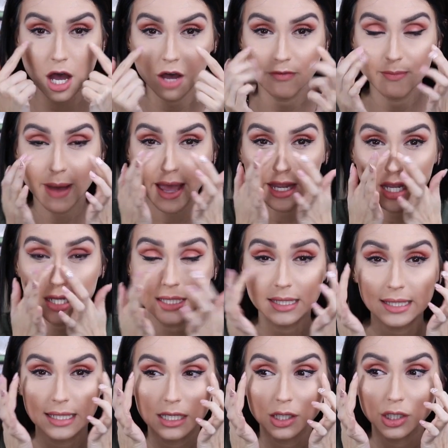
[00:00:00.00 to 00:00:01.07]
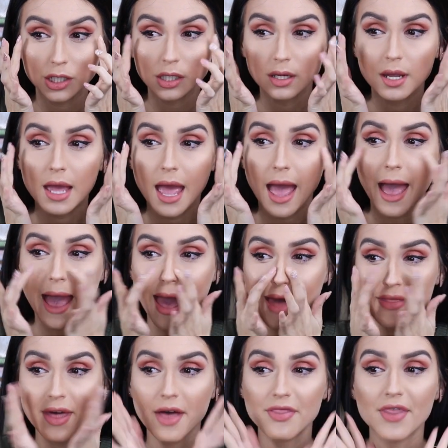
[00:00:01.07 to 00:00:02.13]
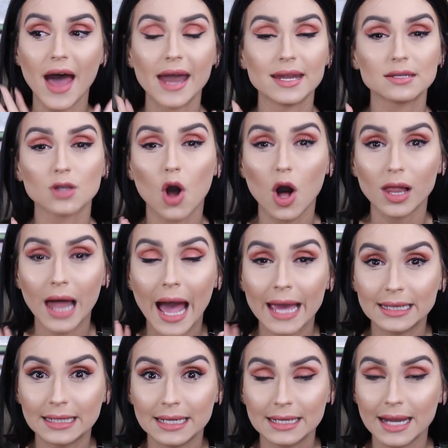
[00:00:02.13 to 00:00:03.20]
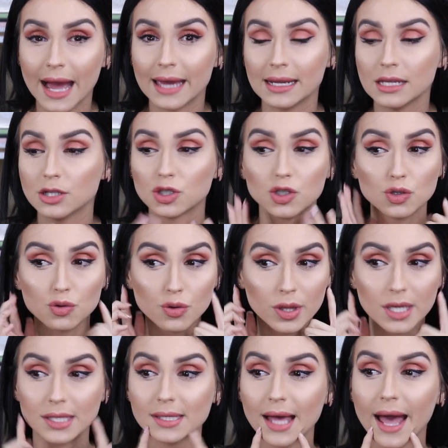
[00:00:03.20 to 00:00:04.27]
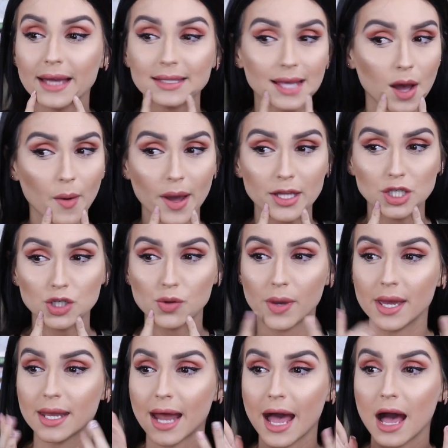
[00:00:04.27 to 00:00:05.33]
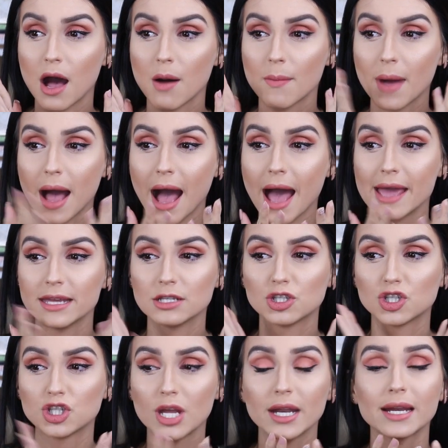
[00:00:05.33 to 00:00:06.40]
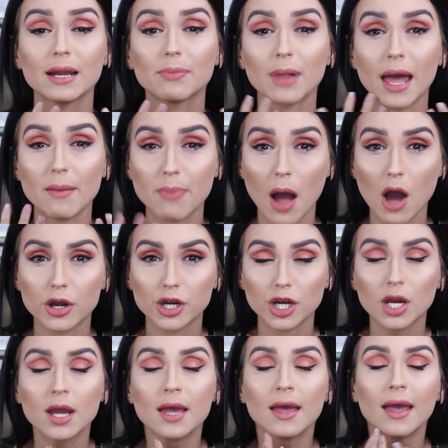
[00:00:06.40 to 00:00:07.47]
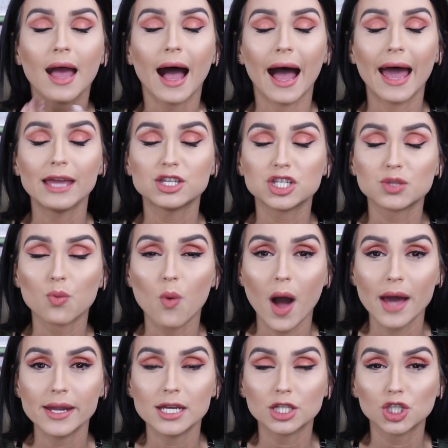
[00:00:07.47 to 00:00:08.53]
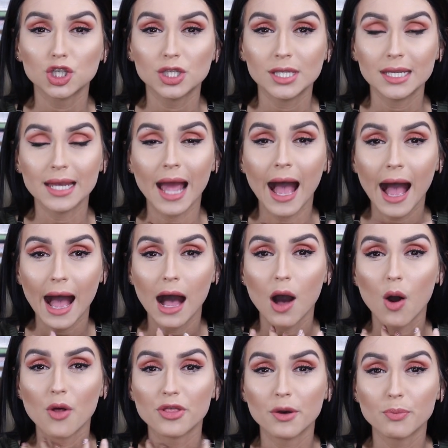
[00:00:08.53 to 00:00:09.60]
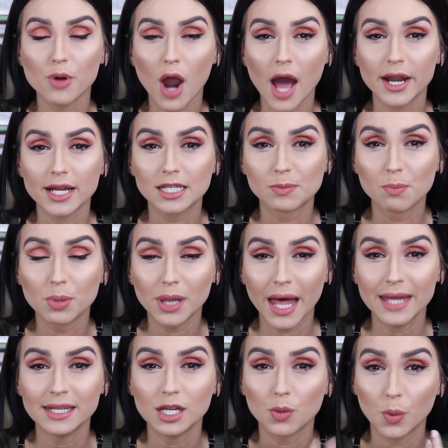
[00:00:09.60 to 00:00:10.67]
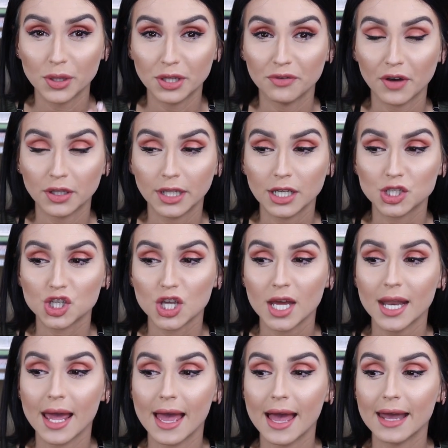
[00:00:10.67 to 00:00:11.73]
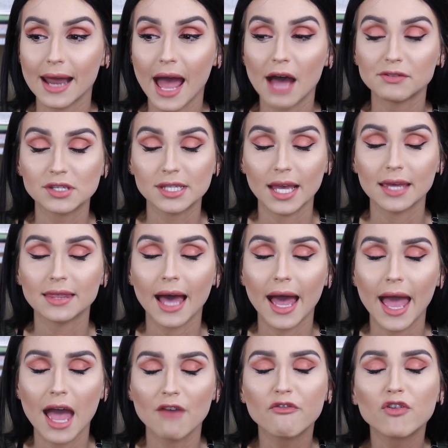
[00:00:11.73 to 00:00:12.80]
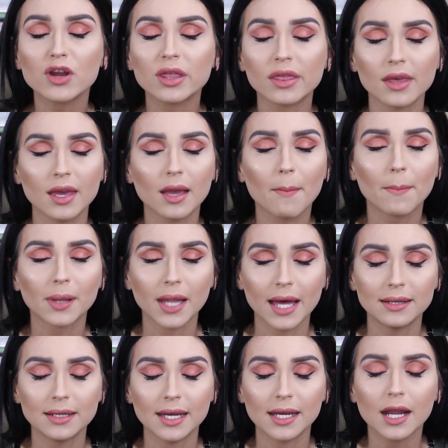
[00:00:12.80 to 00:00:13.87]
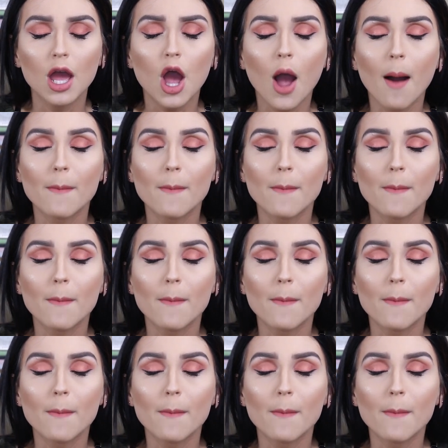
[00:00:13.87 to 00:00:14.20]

of my concealer, and that is all I did. I didn't do the sides how I do it. I didn't apply powder. I just wanted to see how the product blended with the foundation, and I have to say that everything blended